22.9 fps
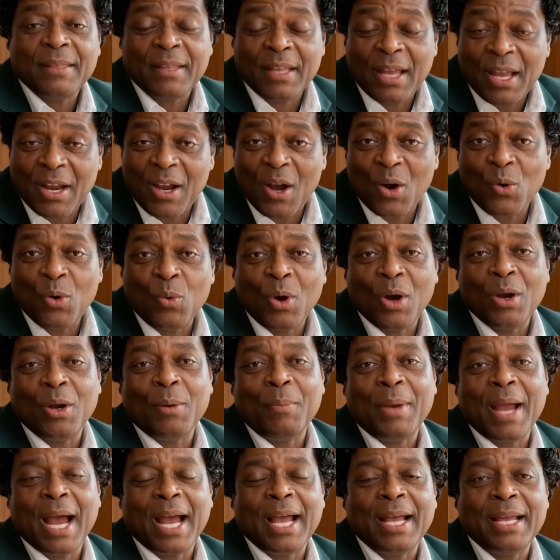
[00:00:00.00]
Hello and
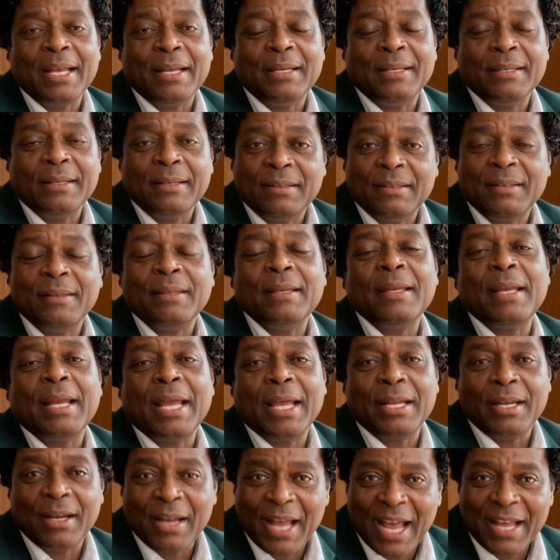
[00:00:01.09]
welcome back.
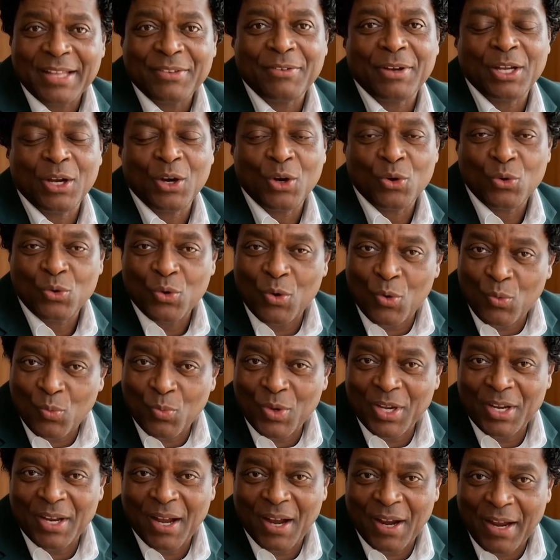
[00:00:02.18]
In the last video,
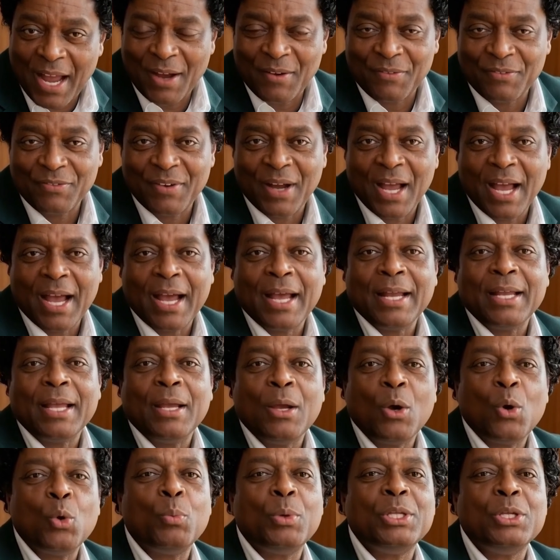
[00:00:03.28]
we learned how to find and
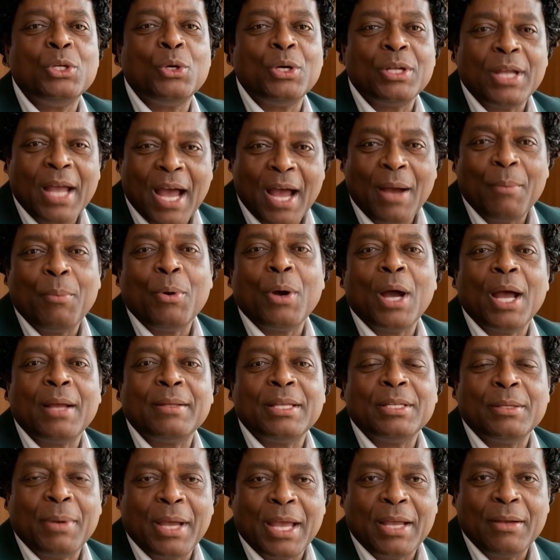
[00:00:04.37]
open your
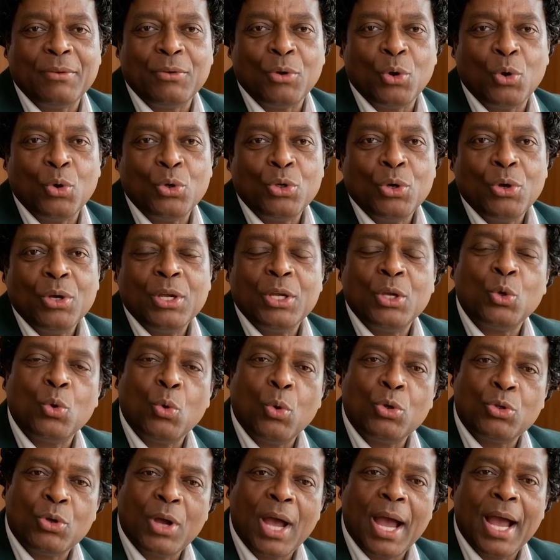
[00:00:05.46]
nonprofit's main folder in
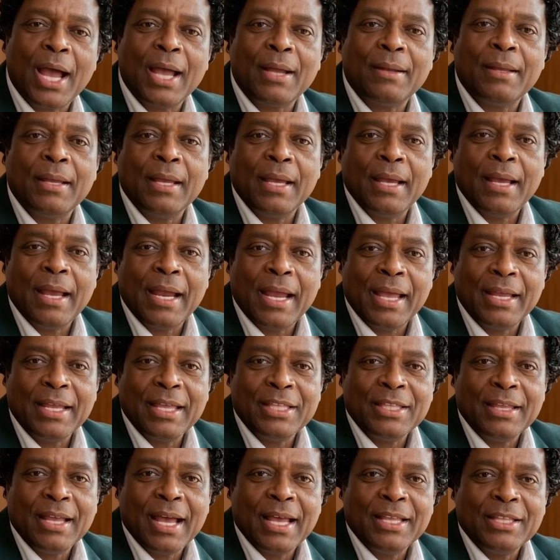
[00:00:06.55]
Google Drive. In
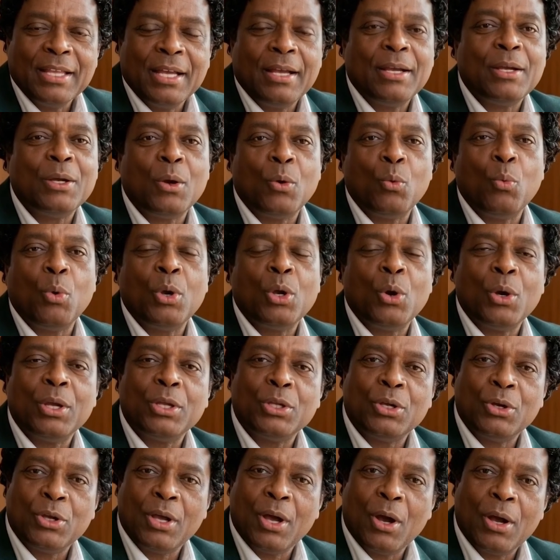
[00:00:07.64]
this lesson, we're going
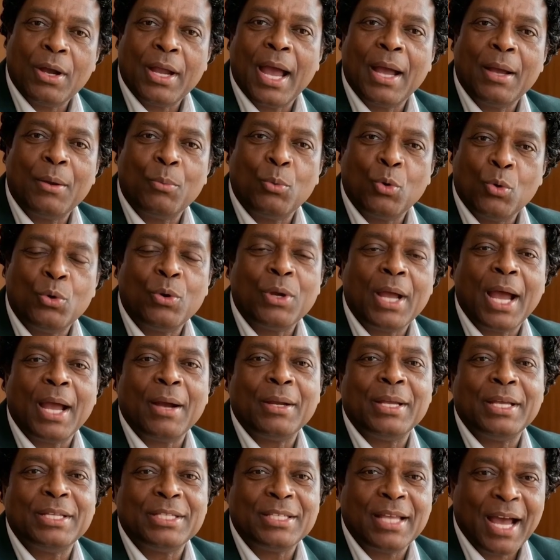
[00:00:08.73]
to learn how to move
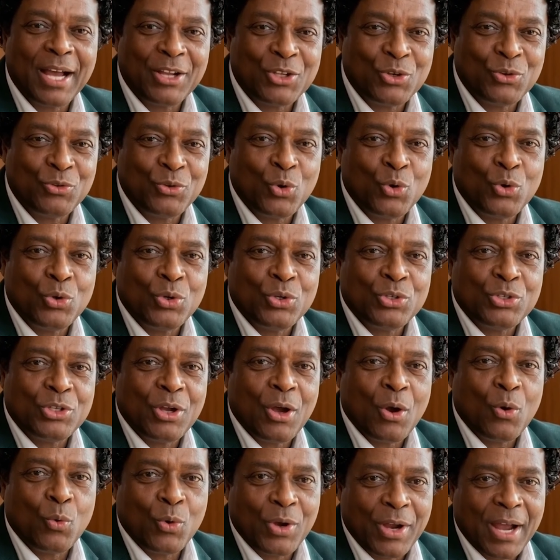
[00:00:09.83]
around inside your folders
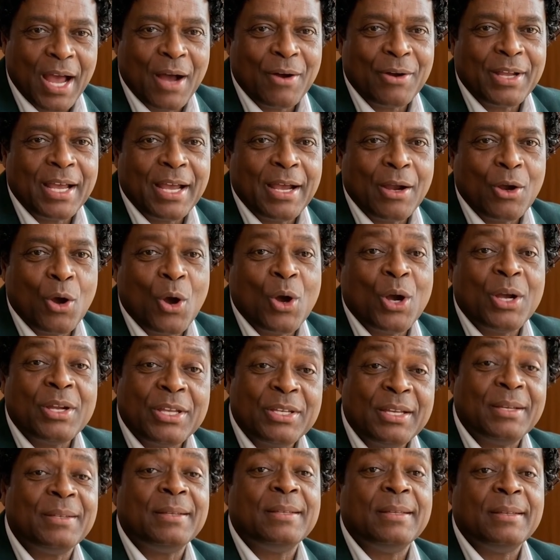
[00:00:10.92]
without getting
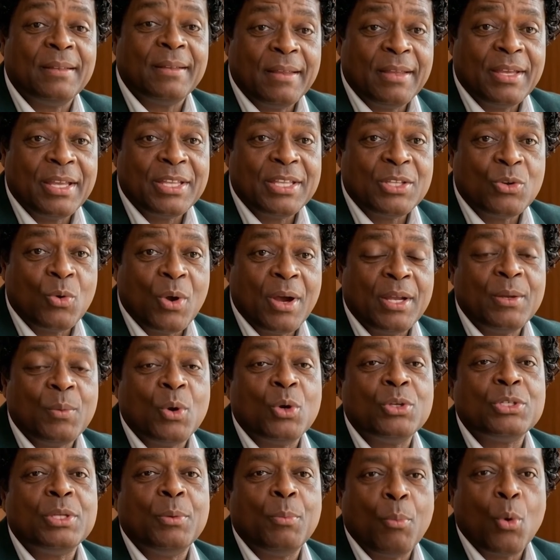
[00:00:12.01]
lost. This is one of the
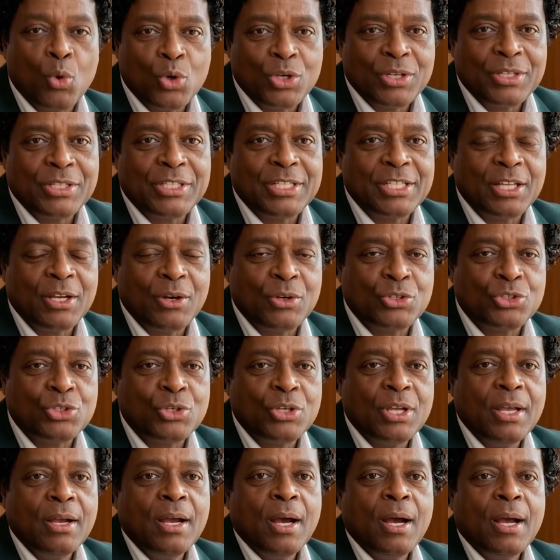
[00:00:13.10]
most important skills you
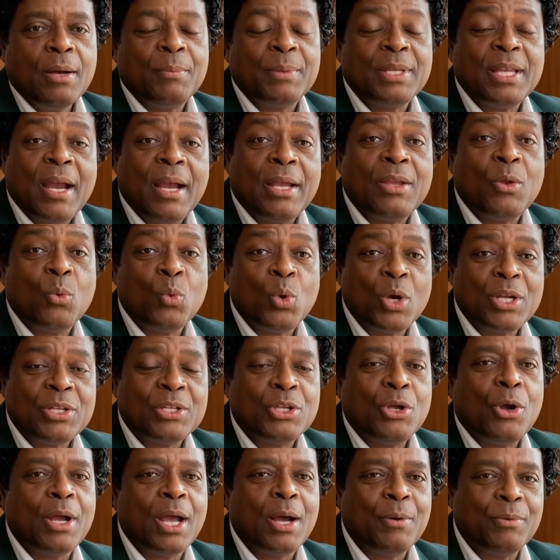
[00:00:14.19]
can learn because once
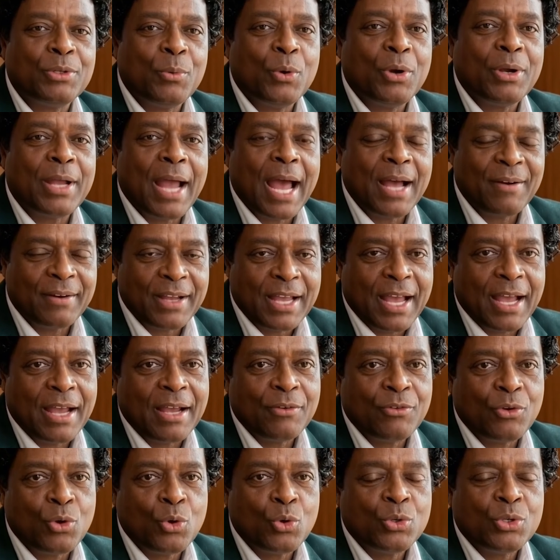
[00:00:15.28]
you're comfortable
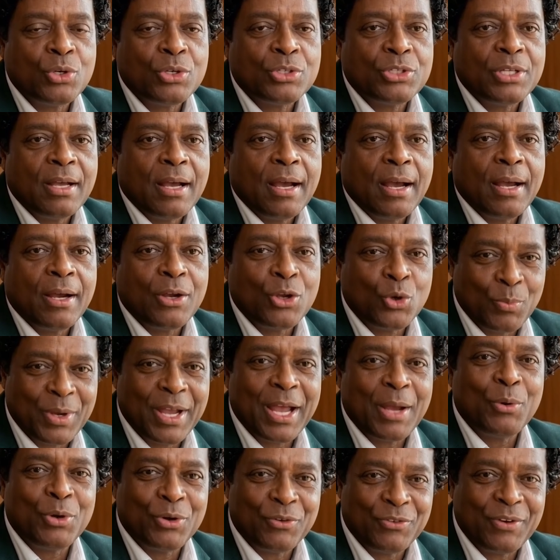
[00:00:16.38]
navigating folders, you'll be
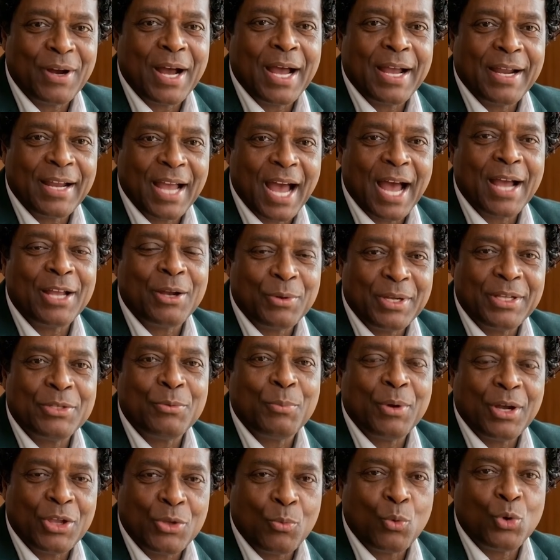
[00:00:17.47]
able to find documents
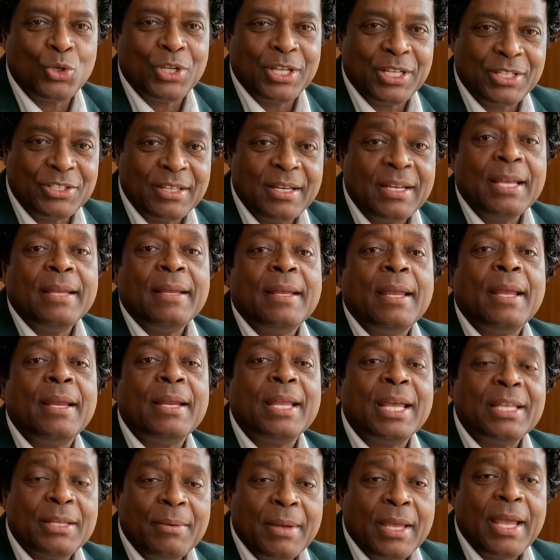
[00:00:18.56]
much more easily.
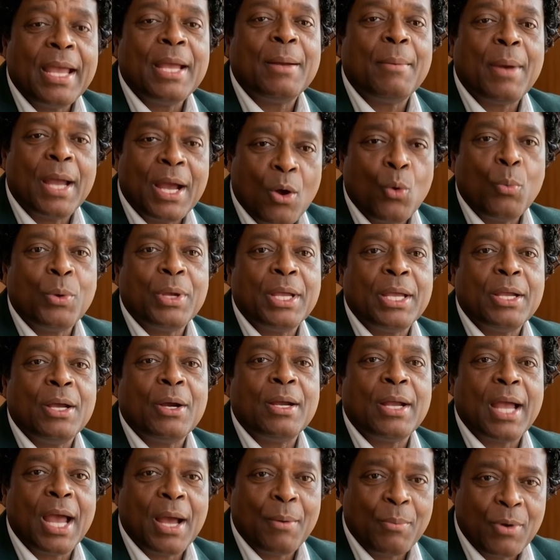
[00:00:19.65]
Let's begin by opening your
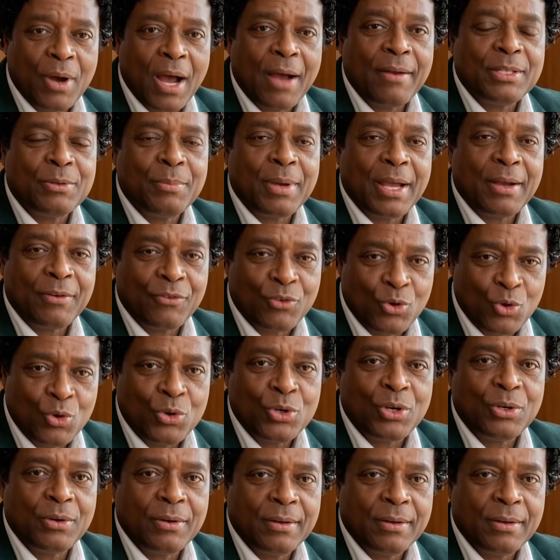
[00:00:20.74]
nonprofit's main folder.